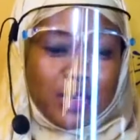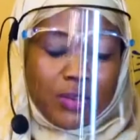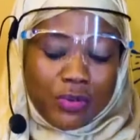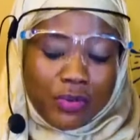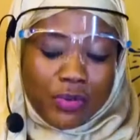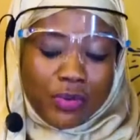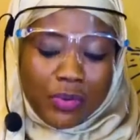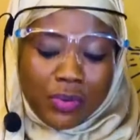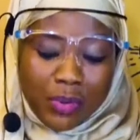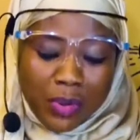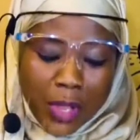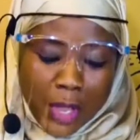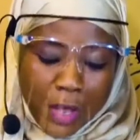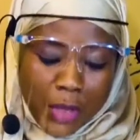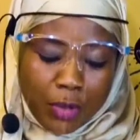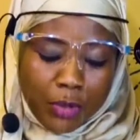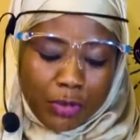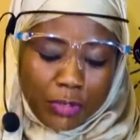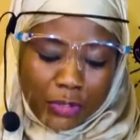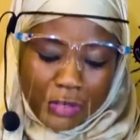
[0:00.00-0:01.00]
need to
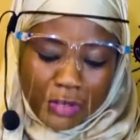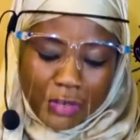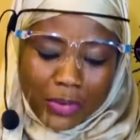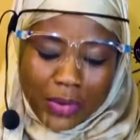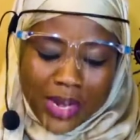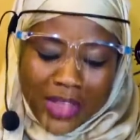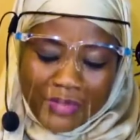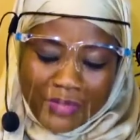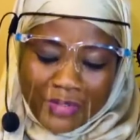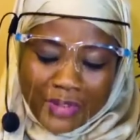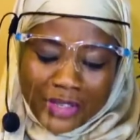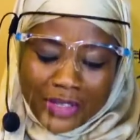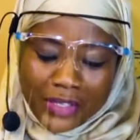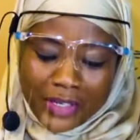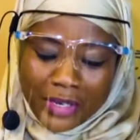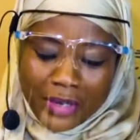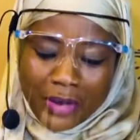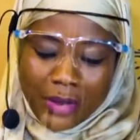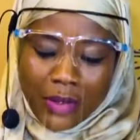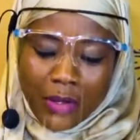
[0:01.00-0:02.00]
continue
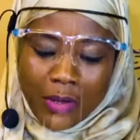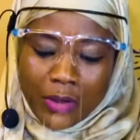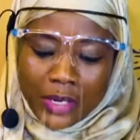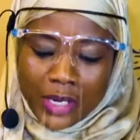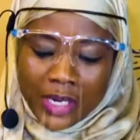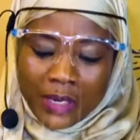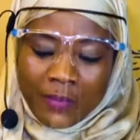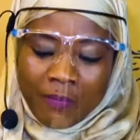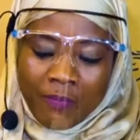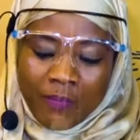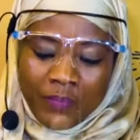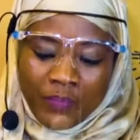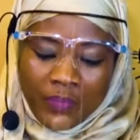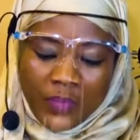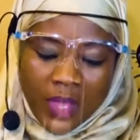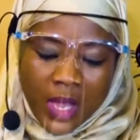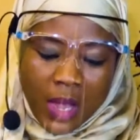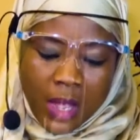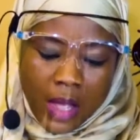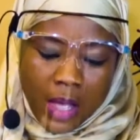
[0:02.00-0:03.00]
leveraging on it.
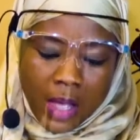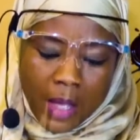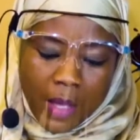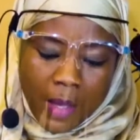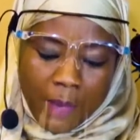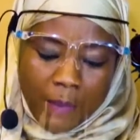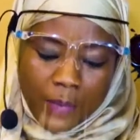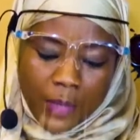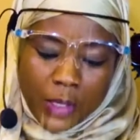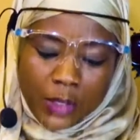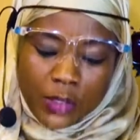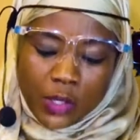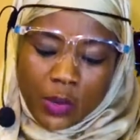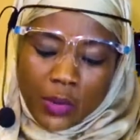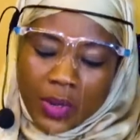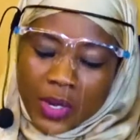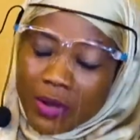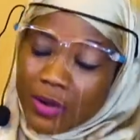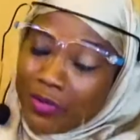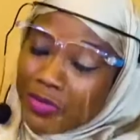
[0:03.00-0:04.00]

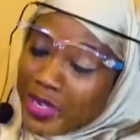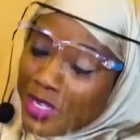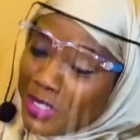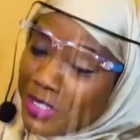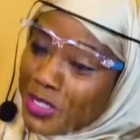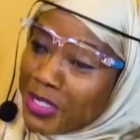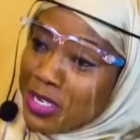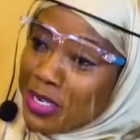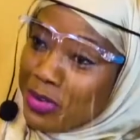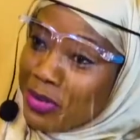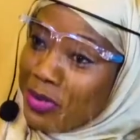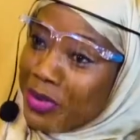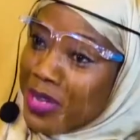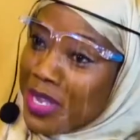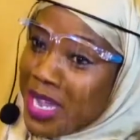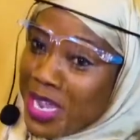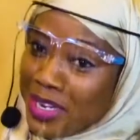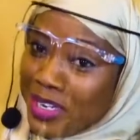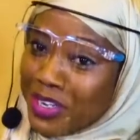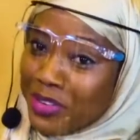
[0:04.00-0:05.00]
Also innovation and
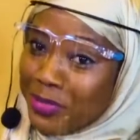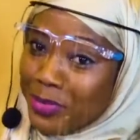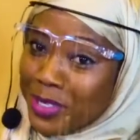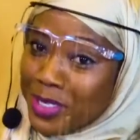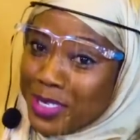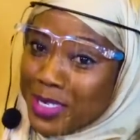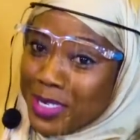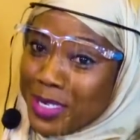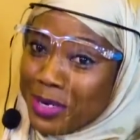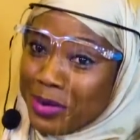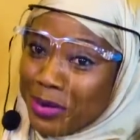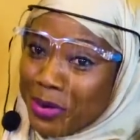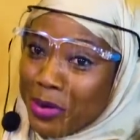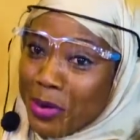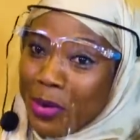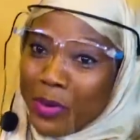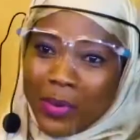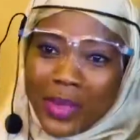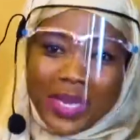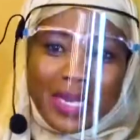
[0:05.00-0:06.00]
creativity, you
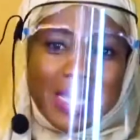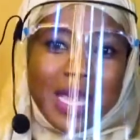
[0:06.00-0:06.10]
know, it